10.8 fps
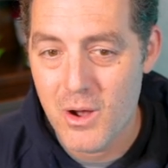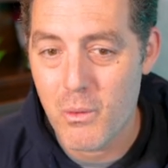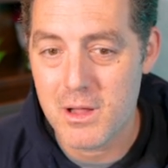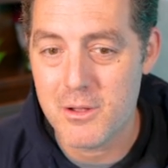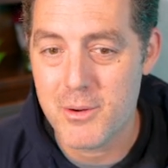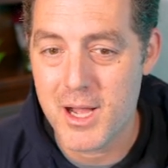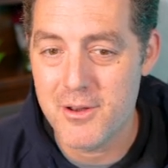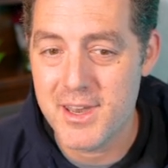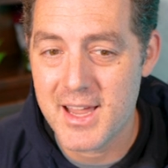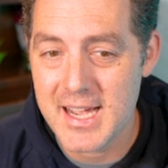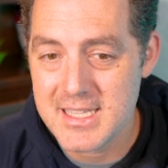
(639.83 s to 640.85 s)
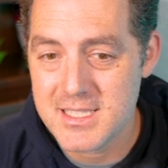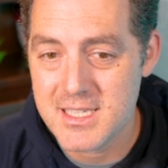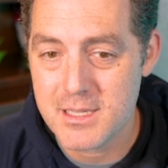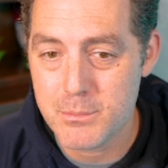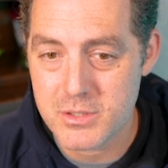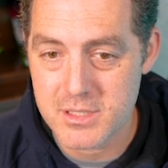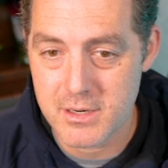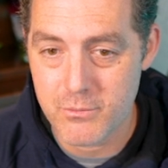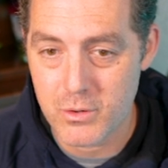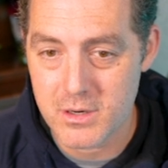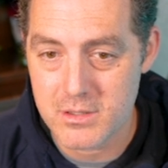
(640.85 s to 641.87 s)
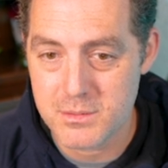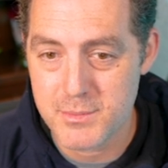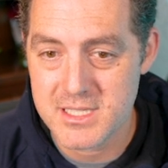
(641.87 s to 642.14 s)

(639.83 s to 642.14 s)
while around nineteen percent of workers may